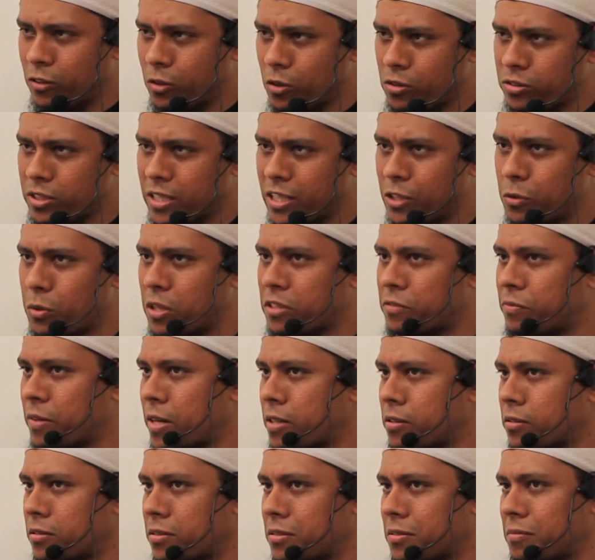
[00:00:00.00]
those who has
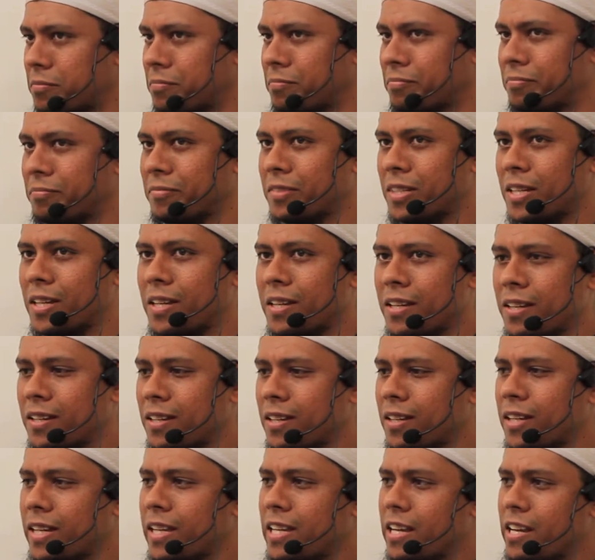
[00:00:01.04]
passed.
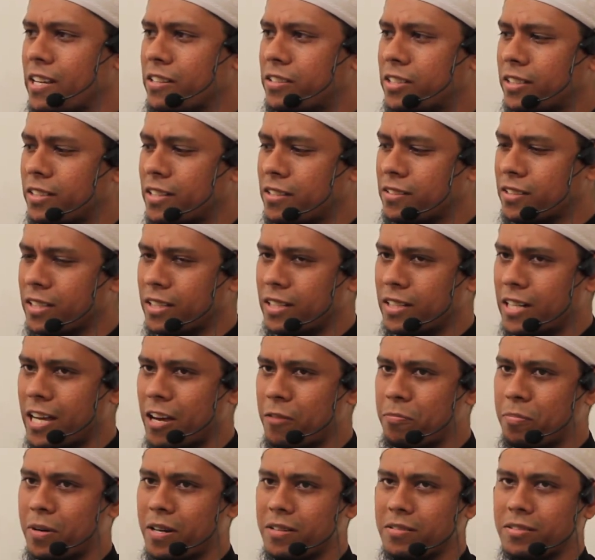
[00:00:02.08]
Incidents that
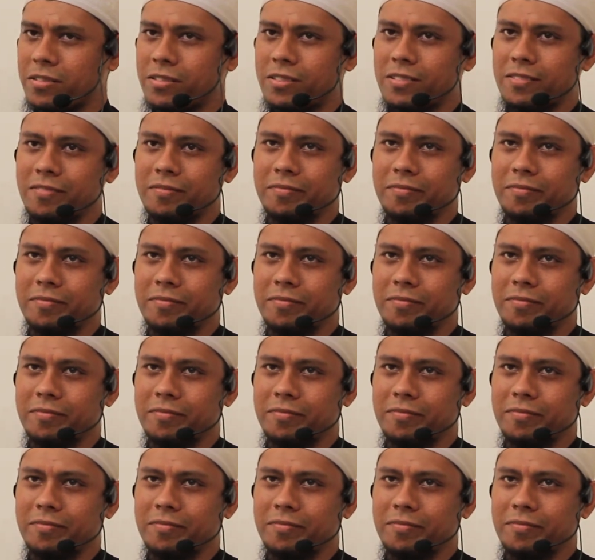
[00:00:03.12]
have passed.